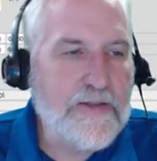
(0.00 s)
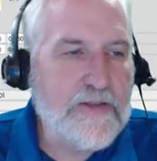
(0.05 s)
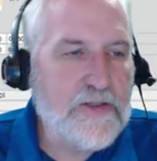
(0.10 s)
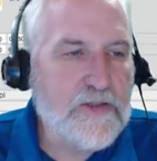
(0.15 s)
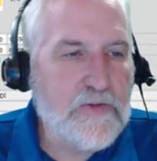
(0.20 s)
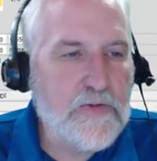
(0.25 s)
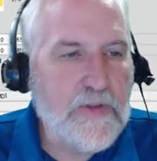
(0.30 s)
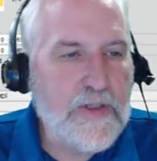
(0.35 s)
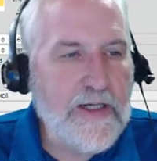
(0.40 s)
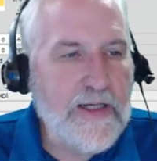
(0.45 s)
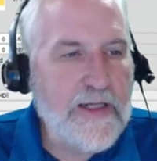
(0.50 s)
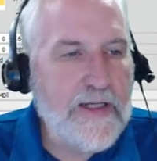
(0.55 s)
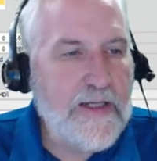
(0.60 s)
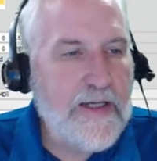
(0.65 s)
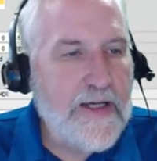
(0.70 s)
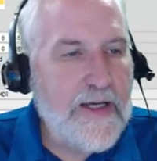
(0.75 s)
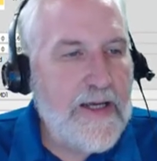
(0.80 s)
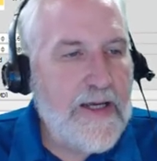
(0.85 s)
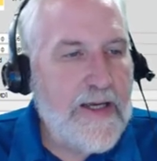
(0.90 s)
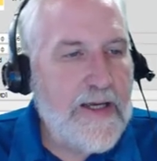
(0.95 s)
the screen
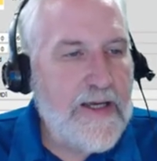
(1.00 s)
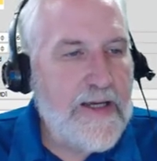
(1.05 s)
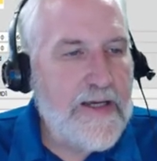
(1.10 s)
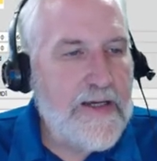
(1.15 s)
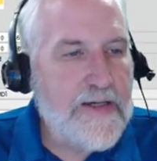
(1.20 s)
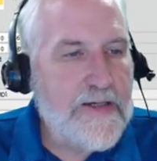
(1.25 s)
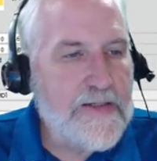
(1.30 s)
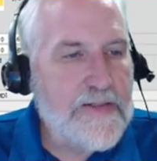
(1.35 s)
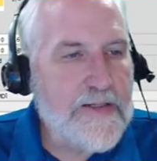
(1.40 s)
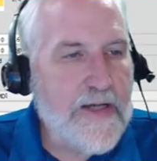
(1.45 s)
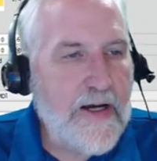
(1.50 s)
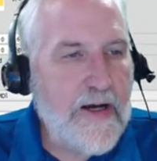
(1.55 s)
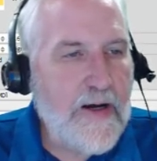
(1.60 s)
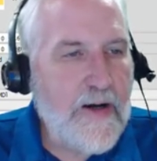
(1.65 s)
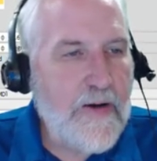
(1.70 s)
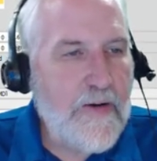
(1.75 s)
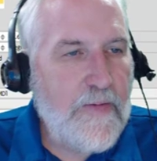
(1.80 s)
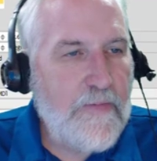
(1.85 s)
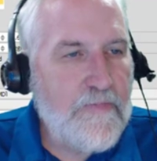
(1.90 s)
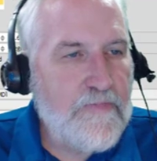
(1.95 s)
is
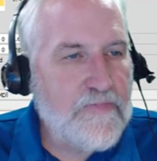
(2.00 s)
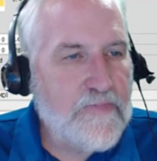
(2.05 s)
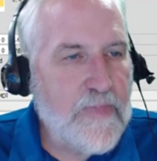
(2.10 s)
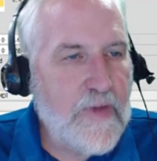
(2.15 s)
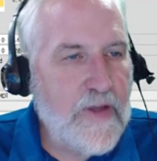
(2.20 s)
a